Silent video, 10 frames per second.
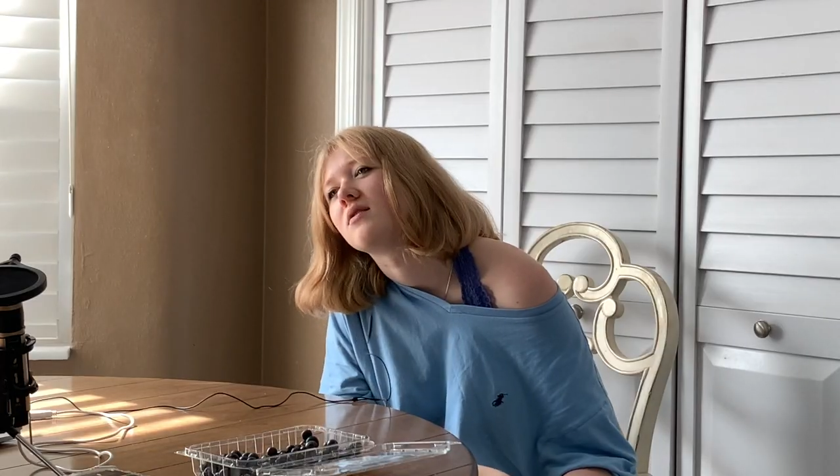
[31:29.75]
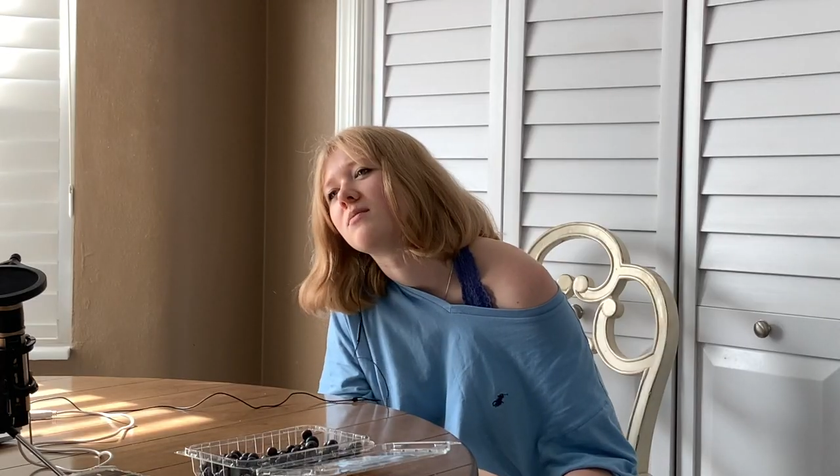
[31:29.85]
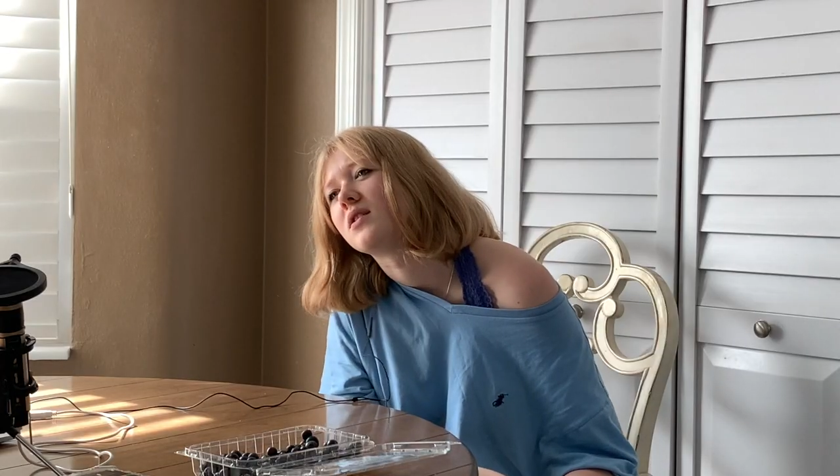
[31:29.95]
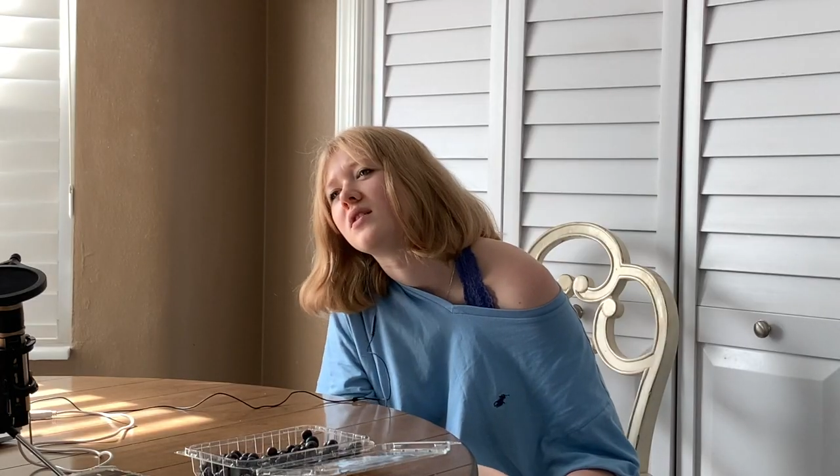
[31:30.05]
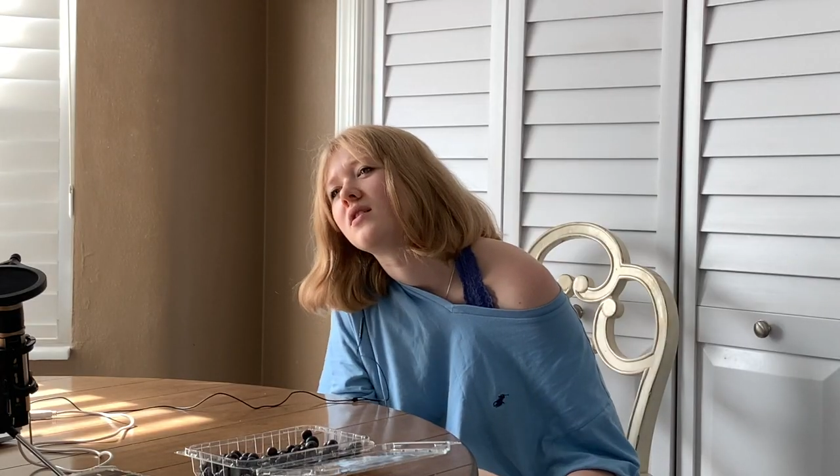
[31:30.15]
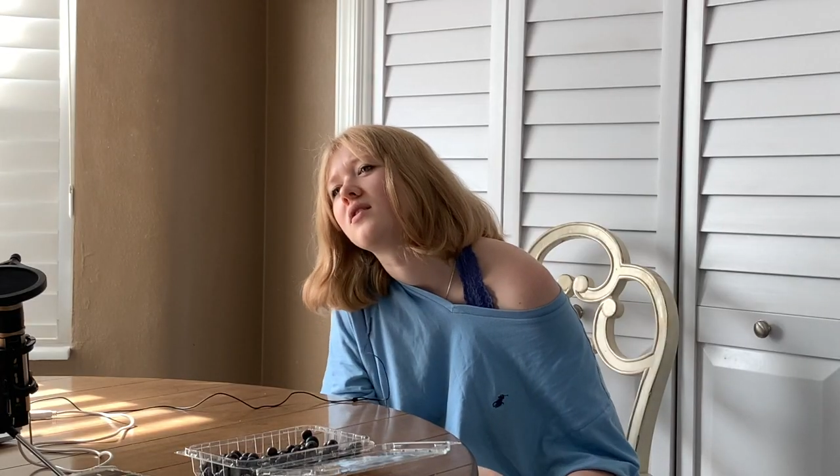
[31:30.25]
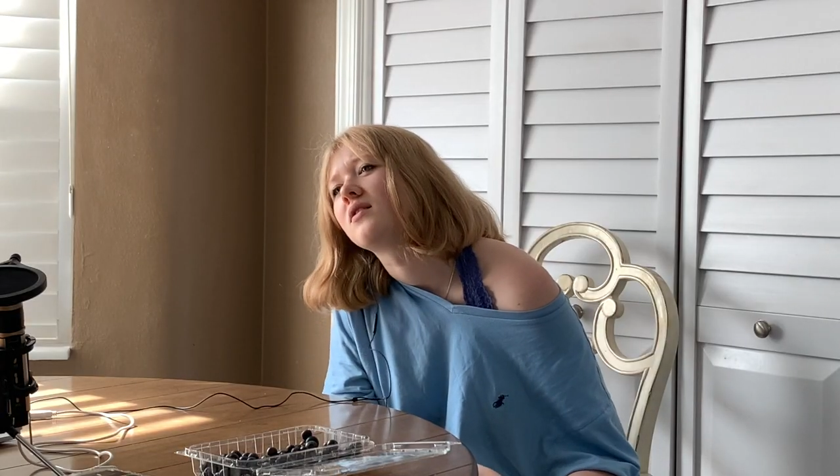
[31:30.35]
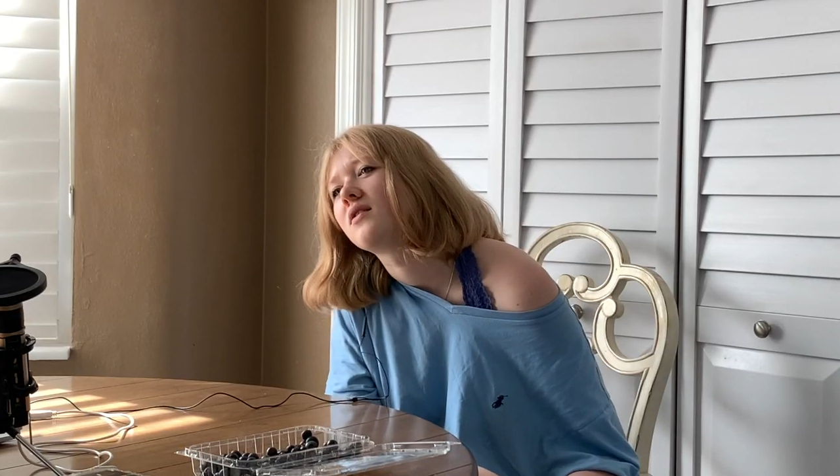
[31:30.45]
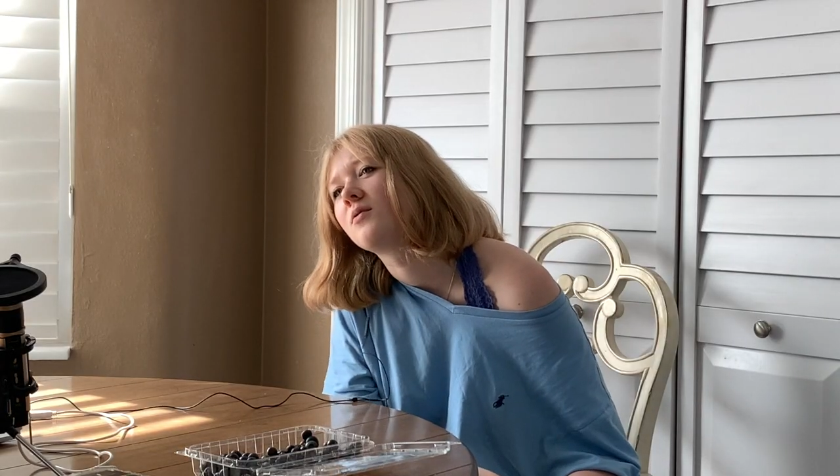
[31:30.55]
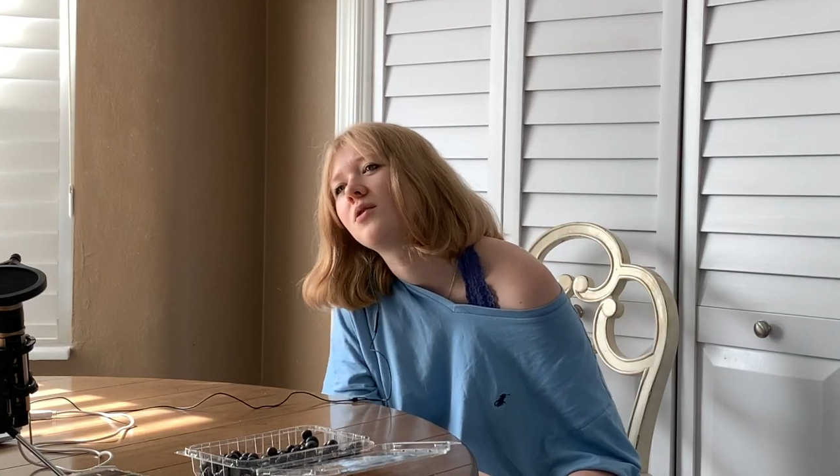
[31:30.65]
something.
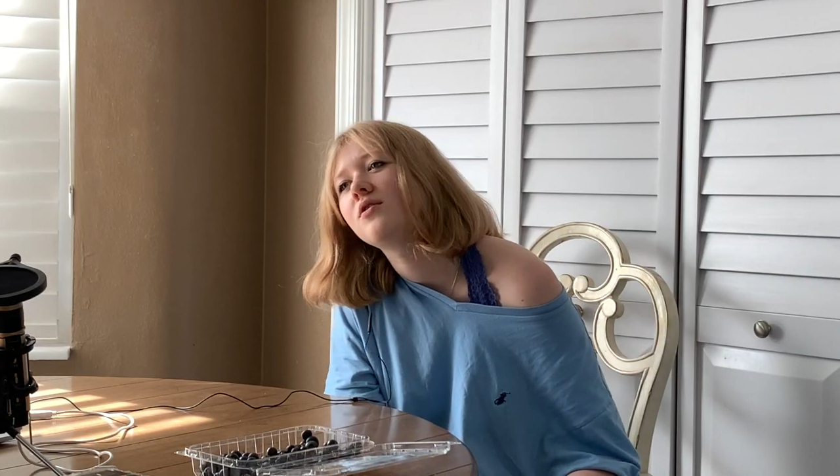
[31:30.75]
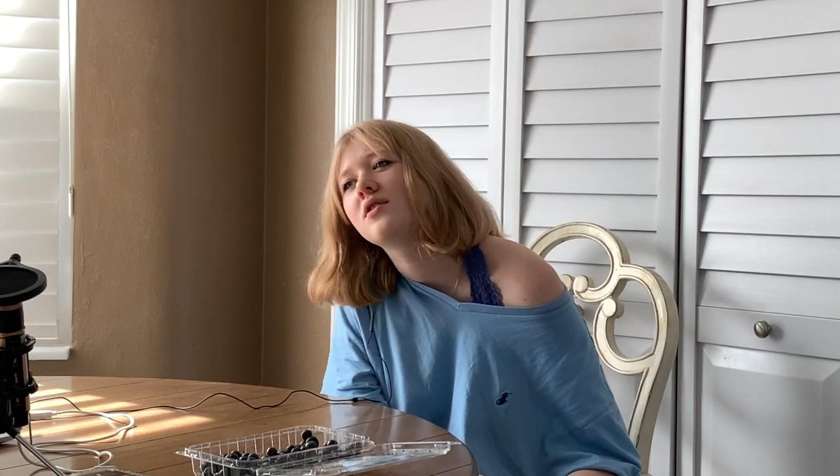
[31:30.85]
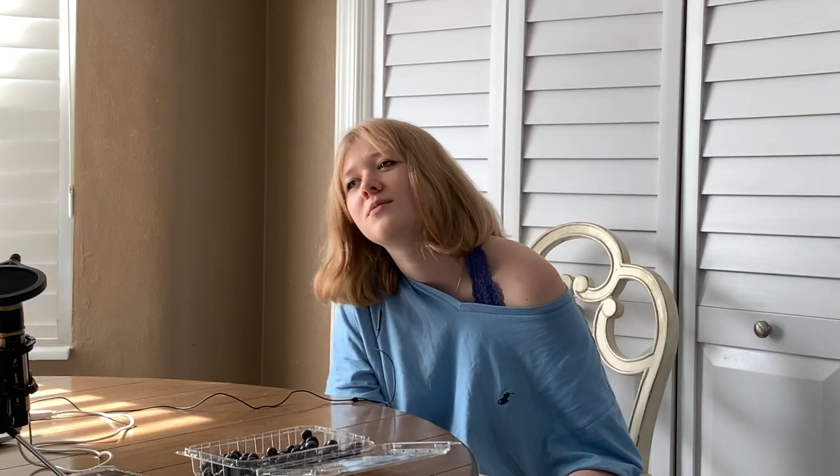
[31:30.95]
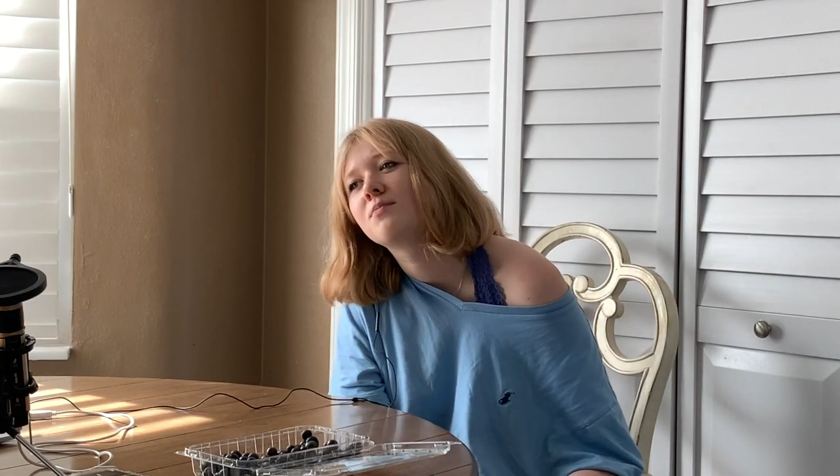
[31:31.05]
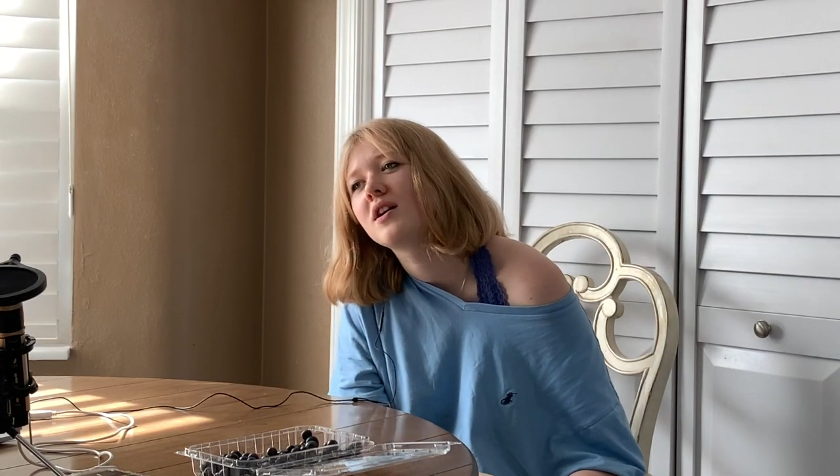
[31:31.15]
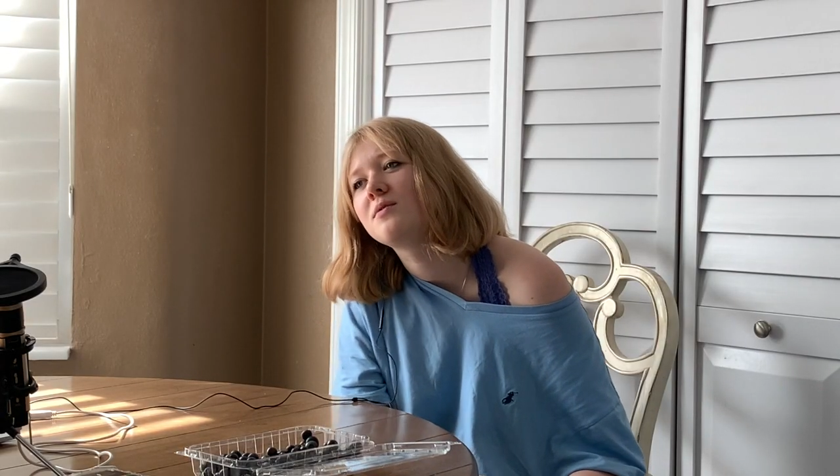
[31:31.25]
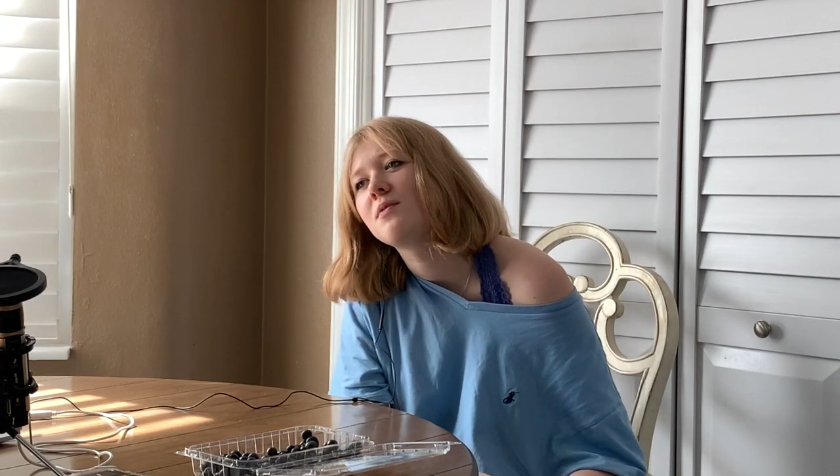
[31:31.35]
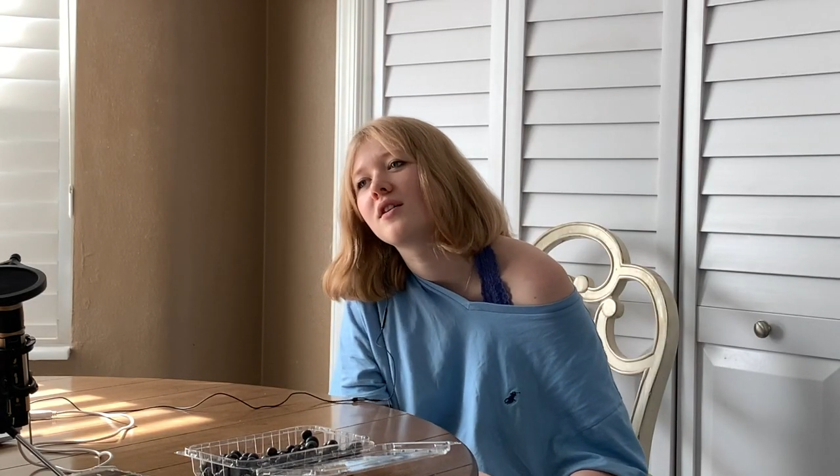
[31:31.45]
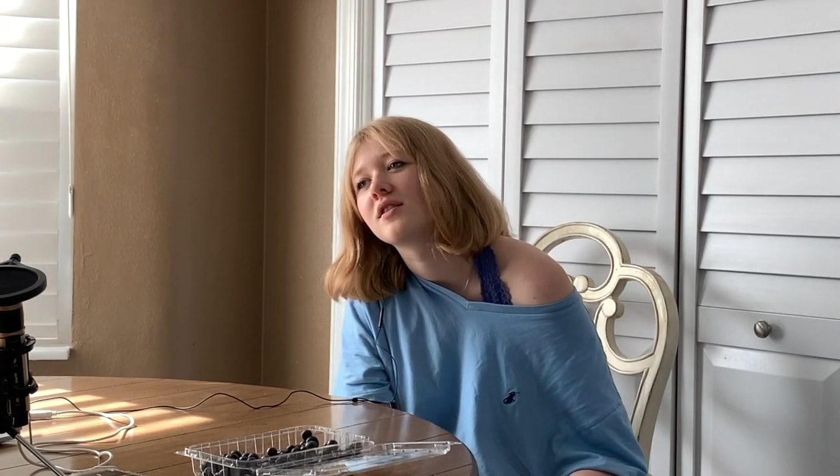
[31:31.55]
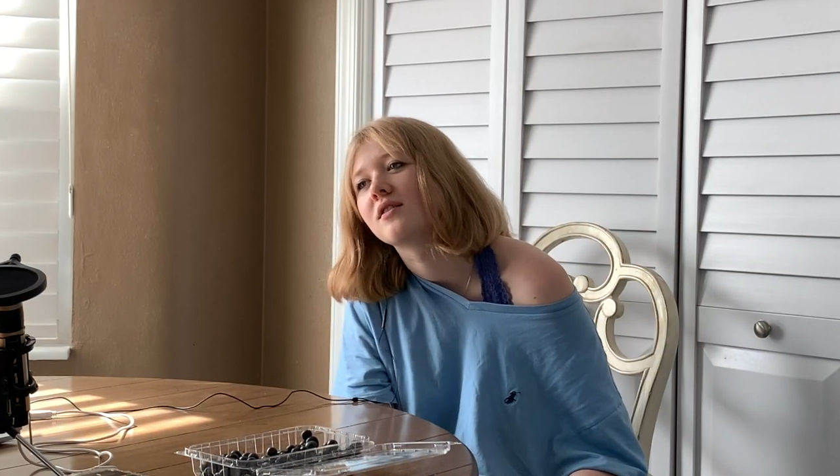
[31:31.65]
The one who does Place
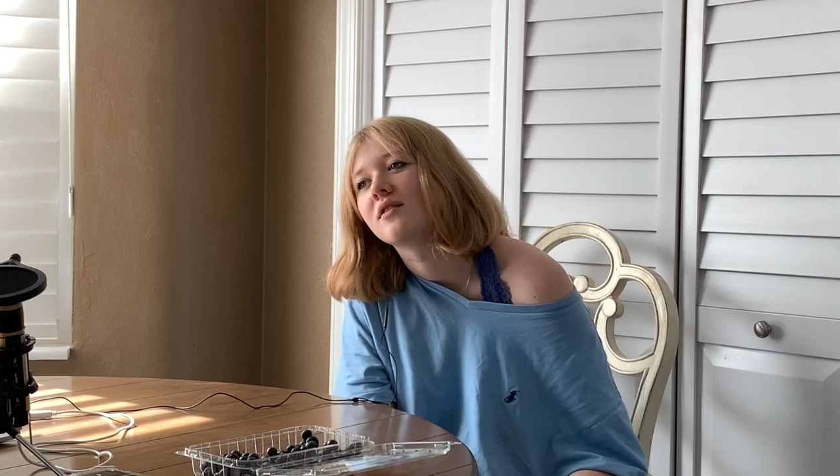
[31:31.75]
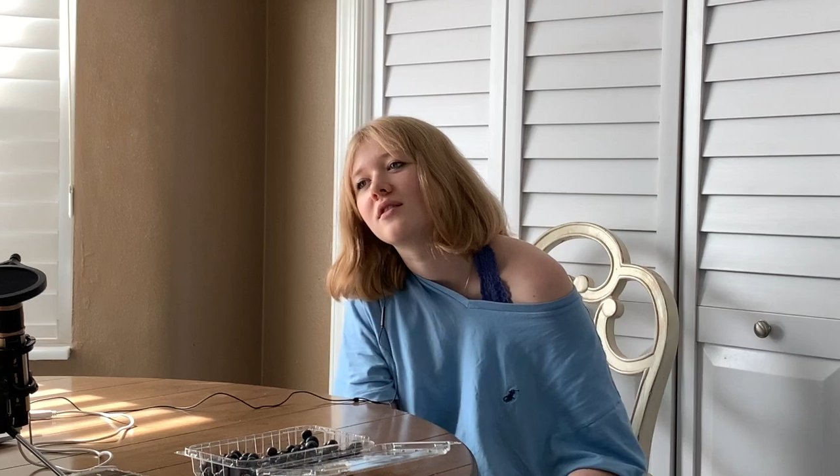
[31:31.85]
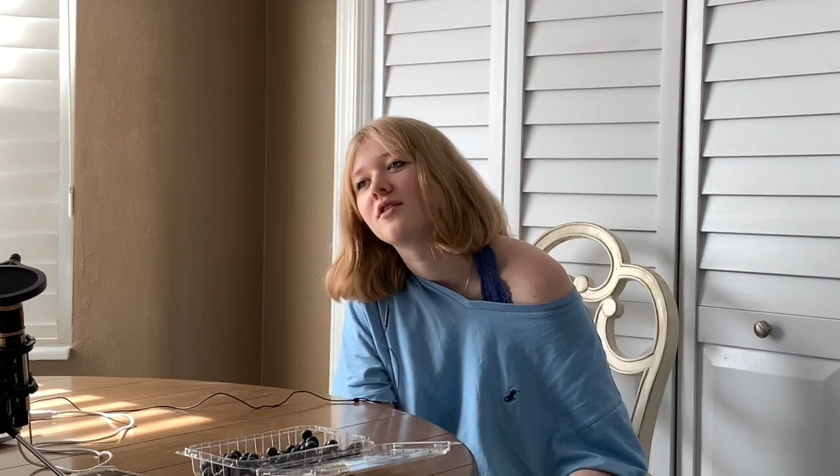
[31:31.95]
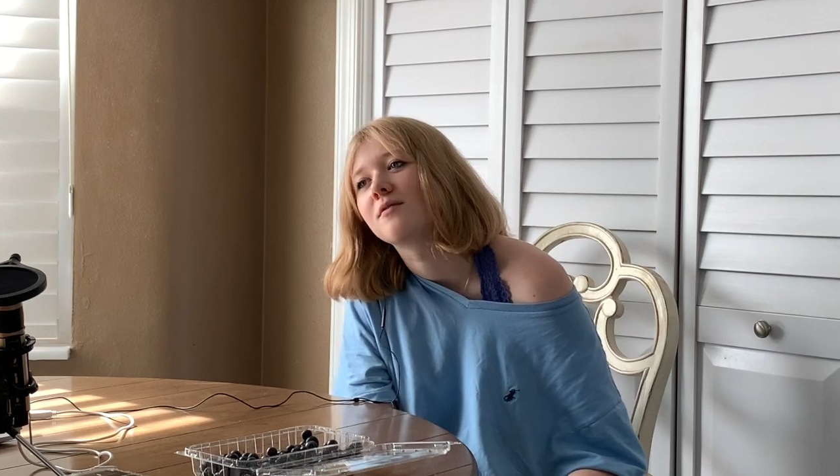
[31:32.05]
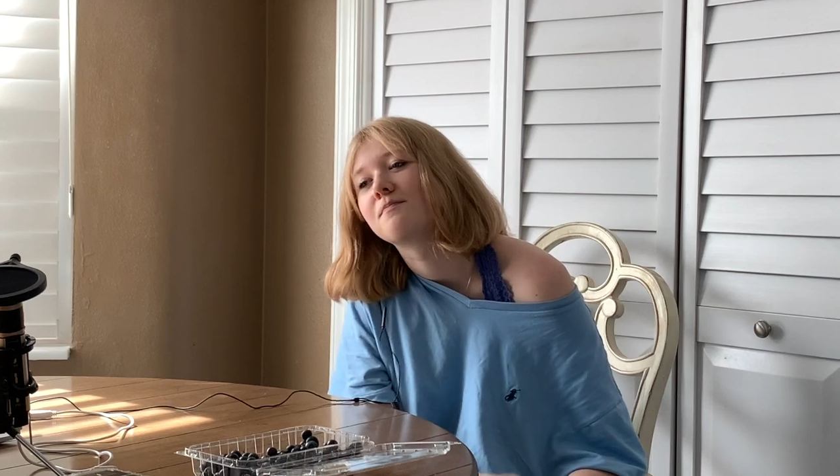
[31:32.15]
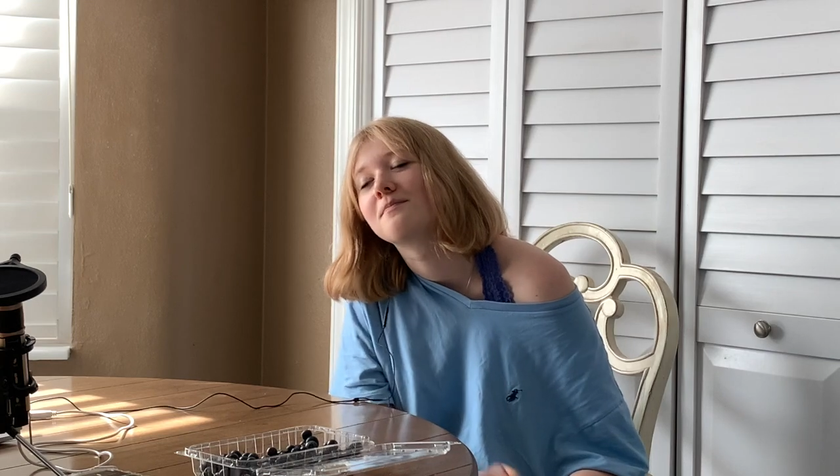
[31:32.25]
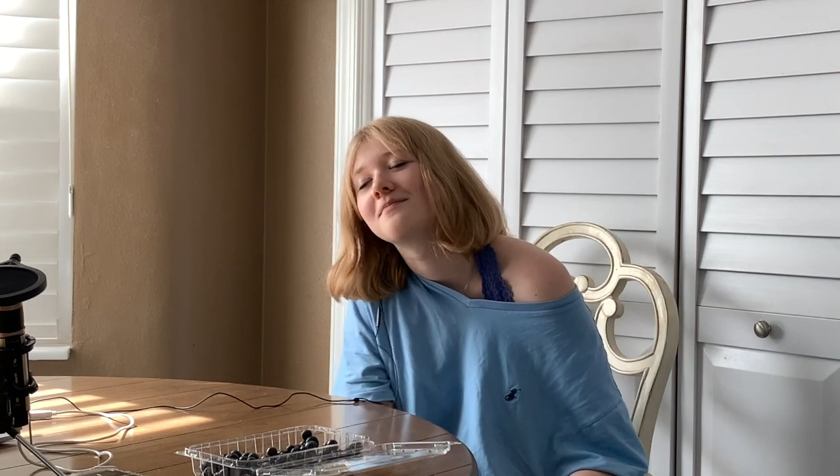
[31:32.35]
Beyond the, or